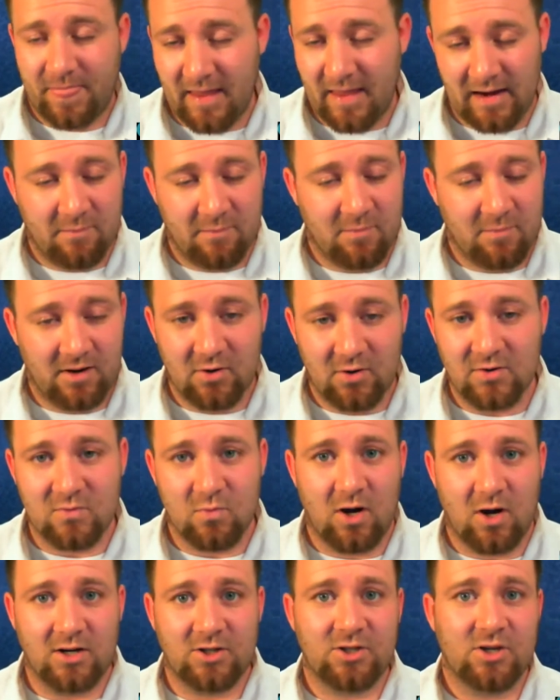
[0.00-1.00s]
Anybody who's
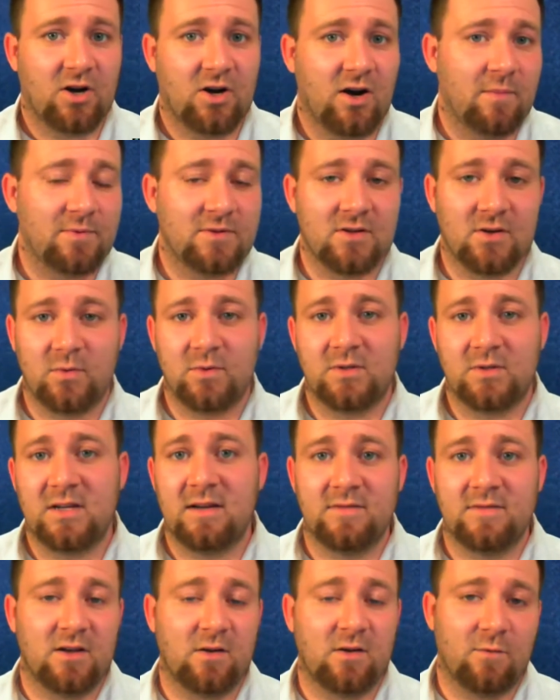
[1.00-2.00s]
watched our episode with
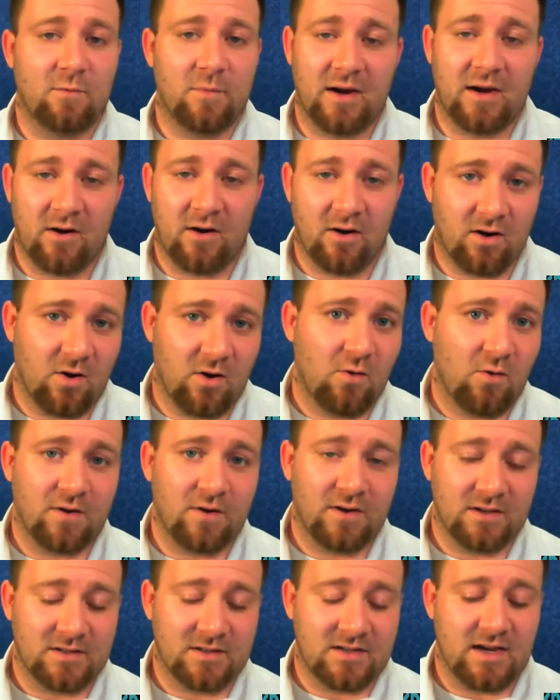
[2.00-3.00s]
Dave Silverman, Eric
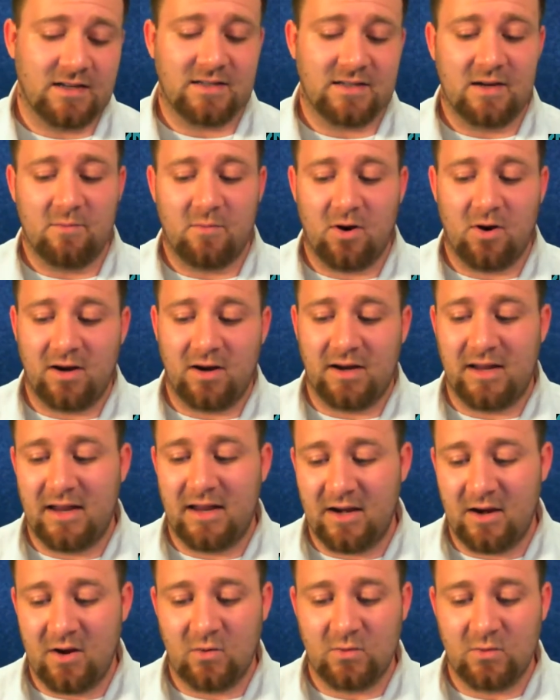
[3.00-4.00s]
Hoven, and Cy Ten
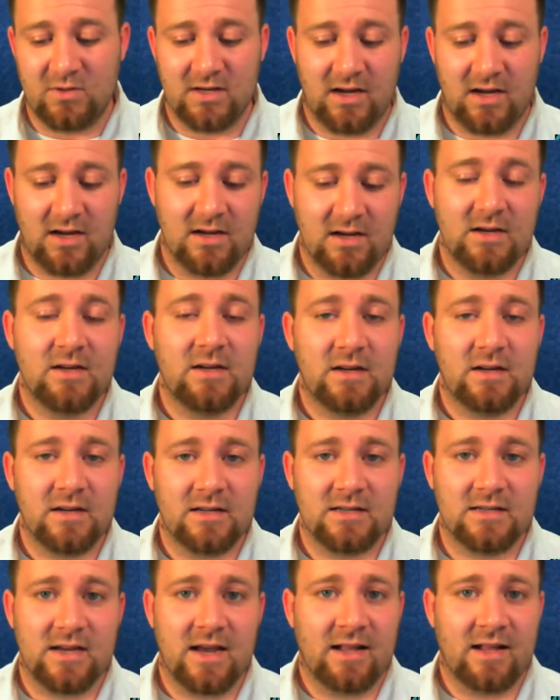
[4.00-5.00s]
Bruggencate knows
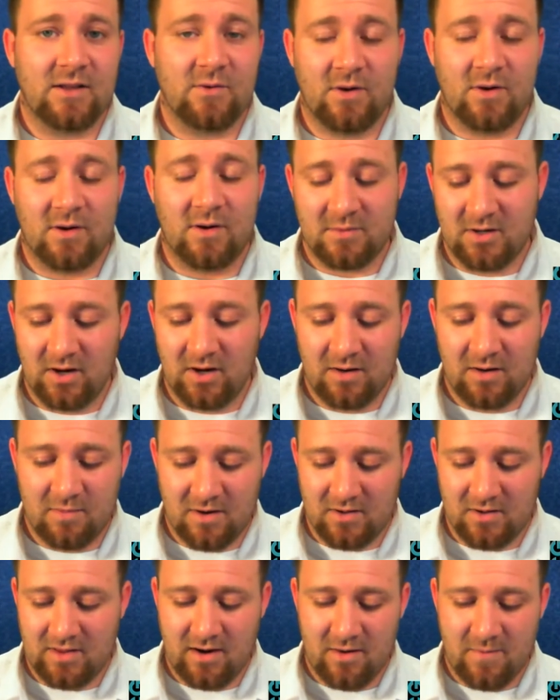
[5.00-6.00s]
exactly what we're talking
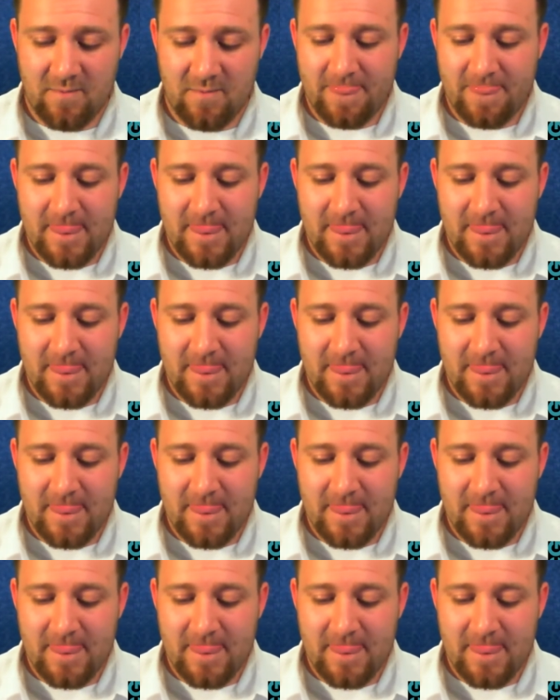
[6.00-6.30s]
about there.